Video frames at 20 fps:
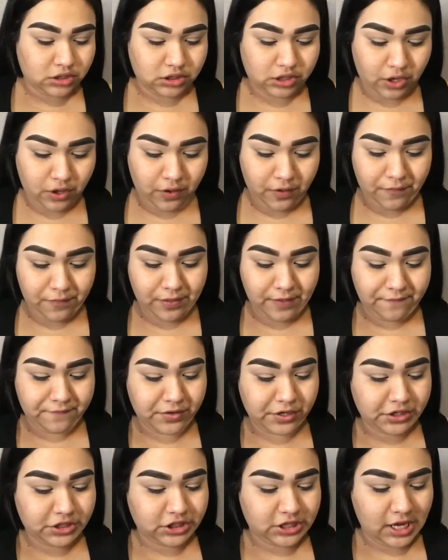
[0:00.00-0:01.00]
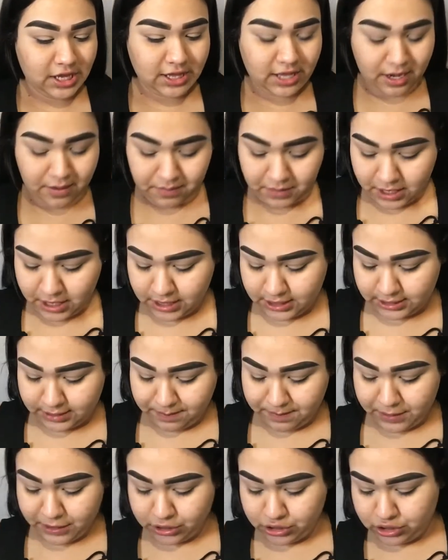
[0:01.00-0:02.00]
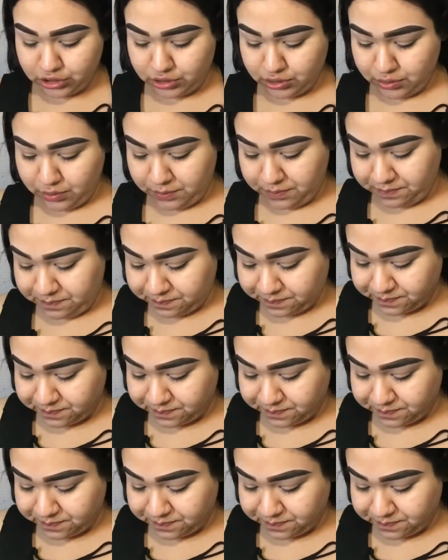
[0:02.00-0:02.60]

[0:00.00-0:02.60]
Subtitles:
So the first shade that I'm going to dip into